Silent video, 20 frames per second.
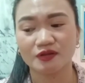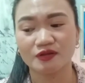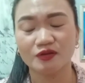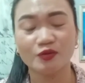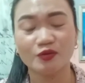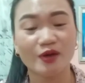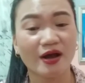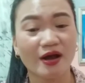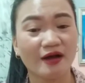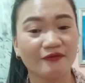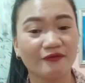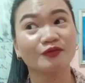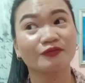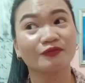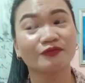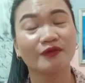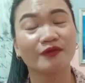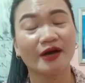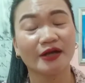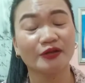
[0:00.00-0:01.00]
you have to
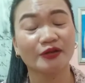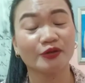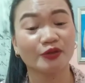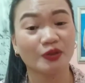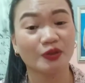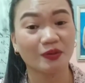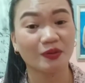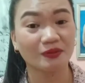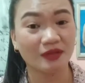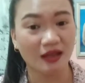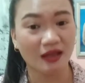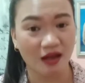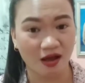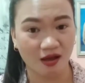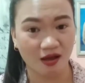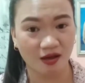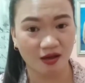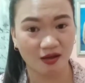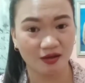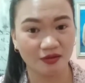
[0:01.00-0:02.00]
find your own
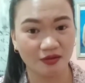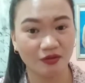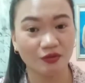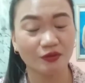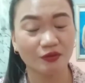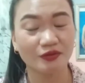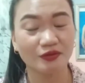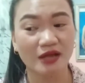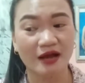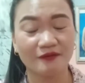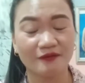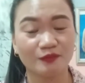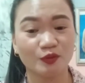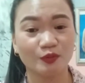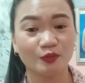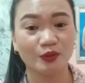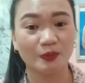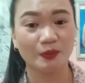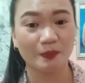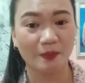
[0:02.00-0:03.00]
luck. You don't have
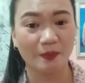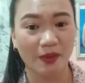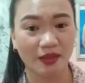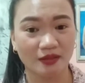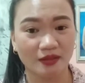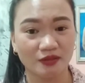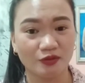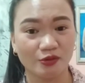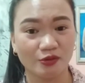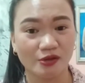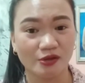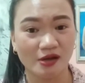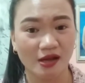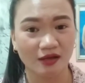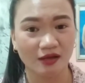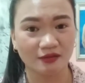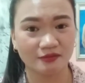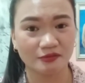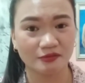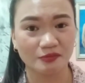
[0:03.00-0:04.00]
to depend your
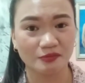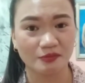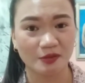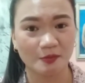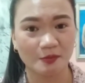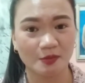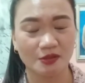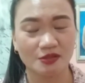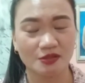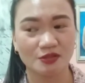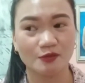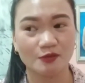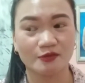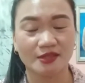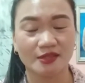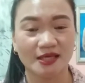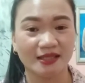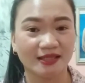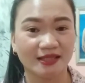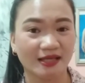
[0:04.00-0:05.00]
luck to me, because you
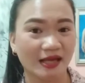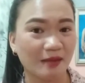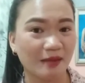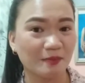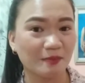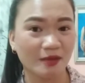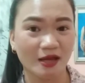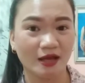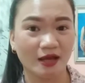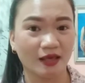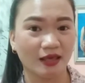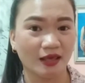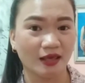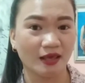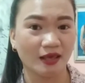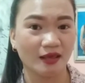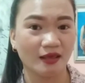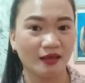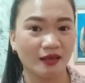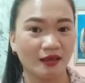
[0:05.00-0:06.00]
think that I'm
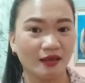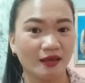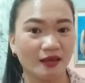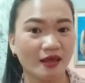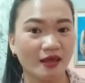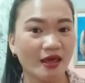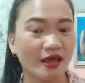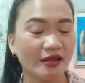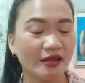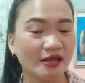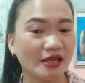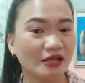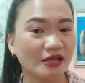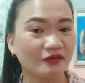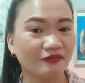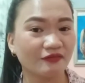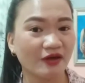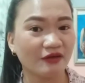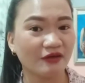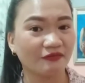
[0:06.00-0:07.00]
lucky, and then
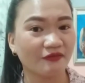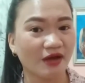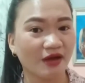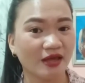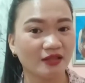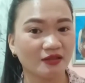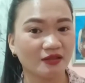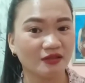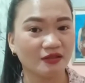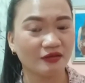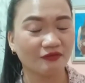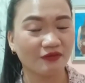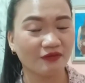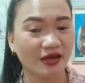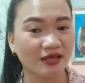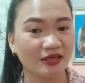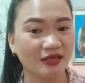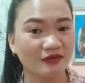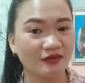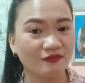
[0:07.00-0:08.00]
if
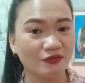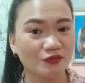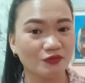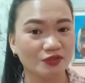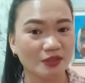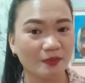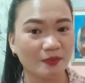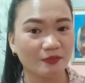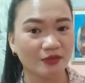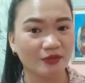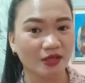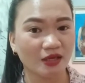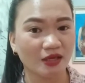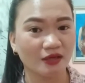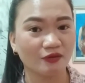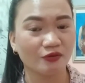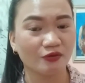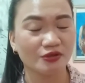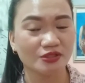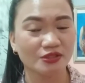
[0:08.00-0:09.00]
I give you
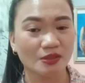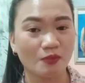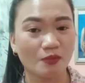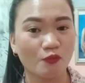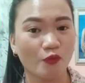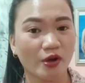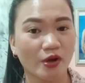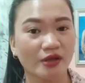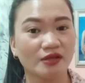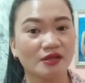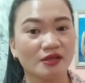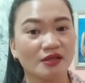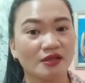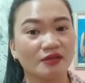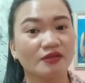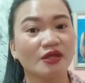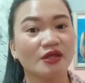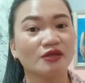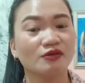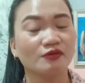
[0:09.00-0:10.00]
something or someone,
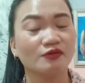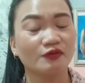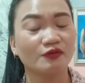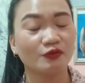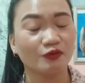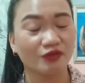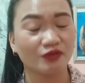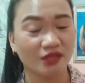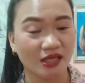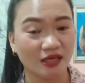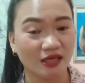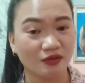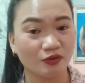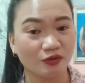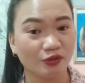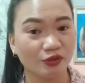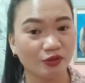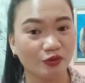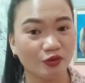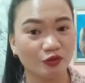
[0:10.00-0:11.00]
then you
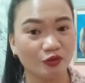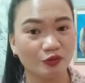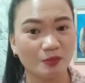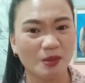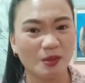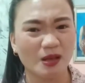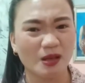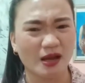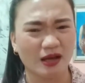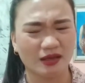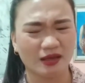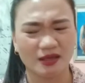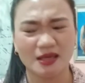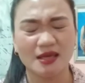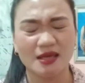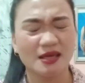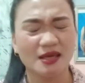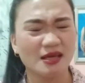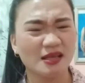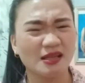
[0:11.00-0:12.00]
think you're going to be lucky.
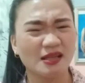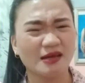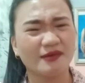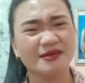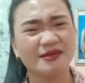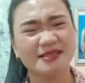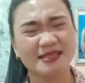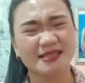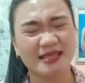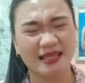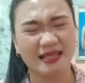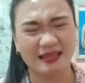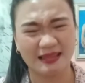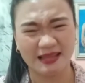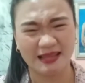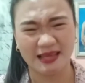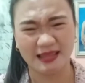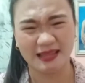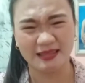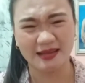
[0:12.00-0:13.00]
No, it's not
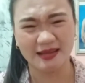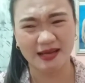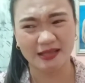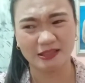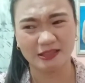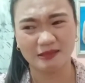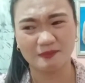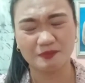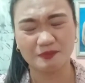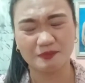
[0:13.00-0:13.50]
like that.